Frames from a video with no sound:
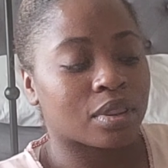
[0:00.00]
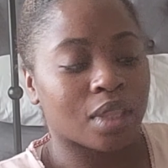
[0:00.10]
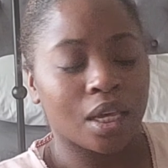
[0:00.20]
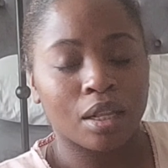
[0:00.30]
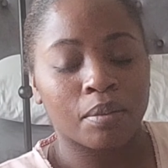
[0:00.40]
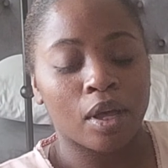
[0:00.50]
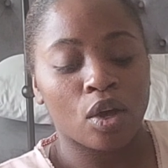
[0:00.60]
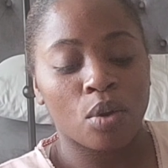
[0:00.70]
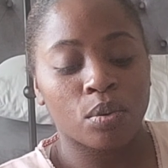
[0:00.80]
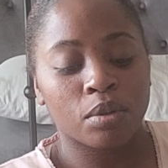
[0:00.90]
thinking about
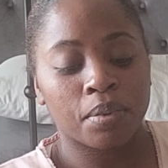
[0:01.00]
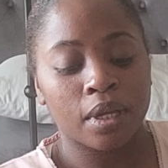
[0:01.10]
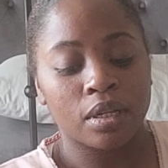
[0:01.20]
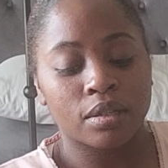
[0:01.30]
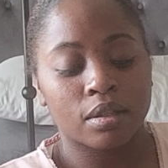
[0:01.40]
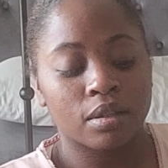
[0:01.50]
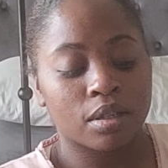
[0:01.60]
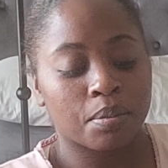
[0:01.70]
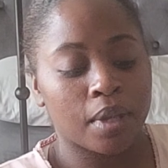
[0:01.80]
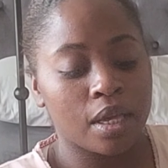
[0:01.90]
going with the pink
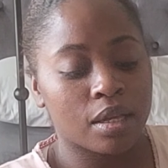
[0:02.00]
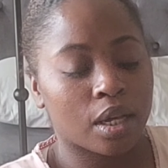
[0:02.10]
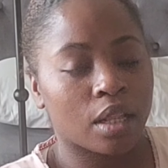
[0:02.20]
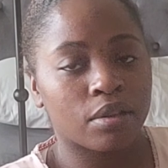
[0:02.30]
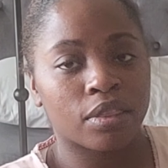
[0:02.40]
the pink color